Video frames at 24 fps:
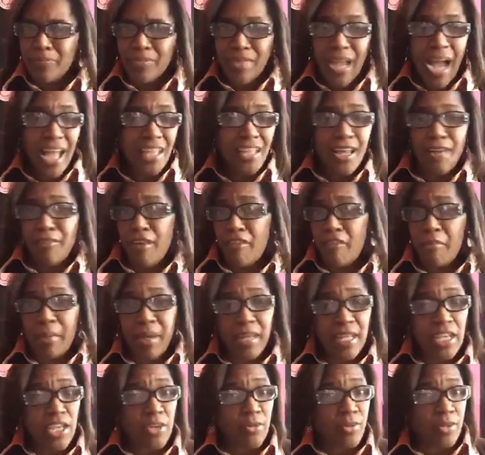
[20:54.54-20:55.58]
I love everybody
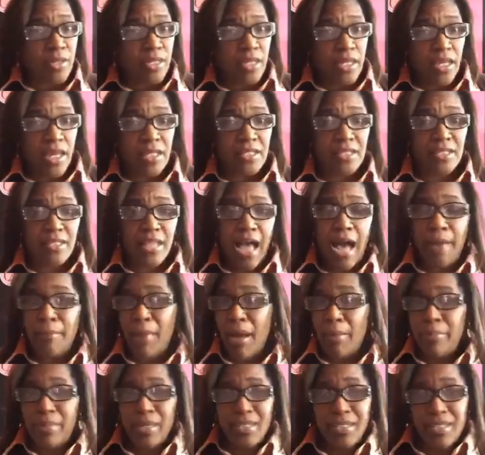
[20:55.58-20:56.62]
equally. It's not my
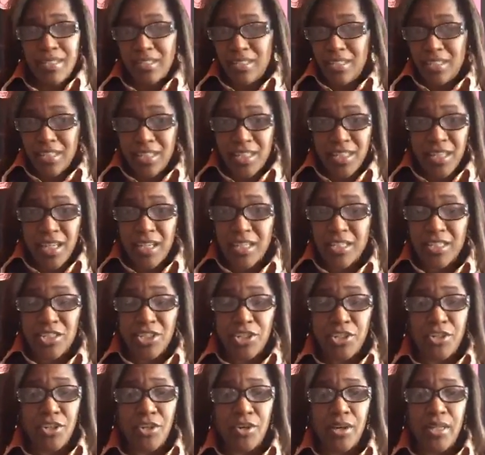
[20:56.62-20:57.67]
business to discuss,
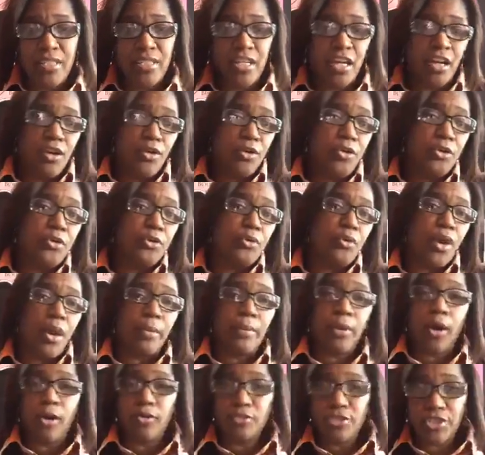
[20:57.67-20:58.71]
you know, and tell who I'm
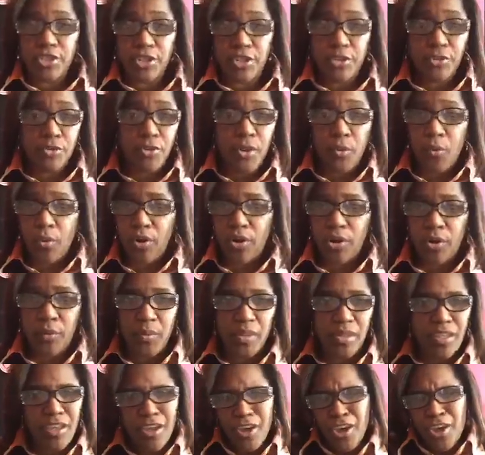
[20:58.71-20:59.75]
coaching and who I'm working with.
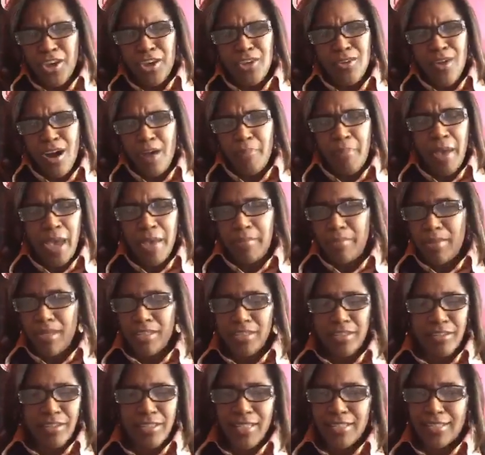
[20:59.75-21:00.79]
You all pay me,
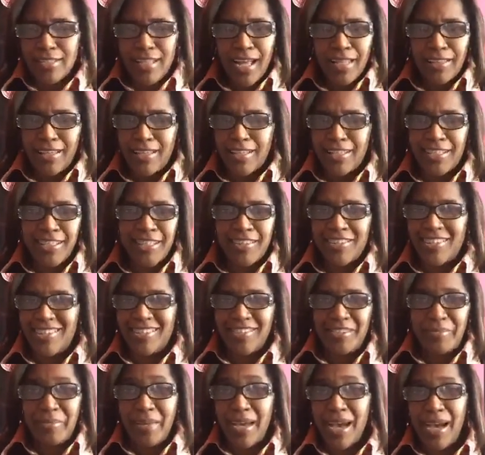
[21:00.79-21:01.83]
so it's not that serious for me.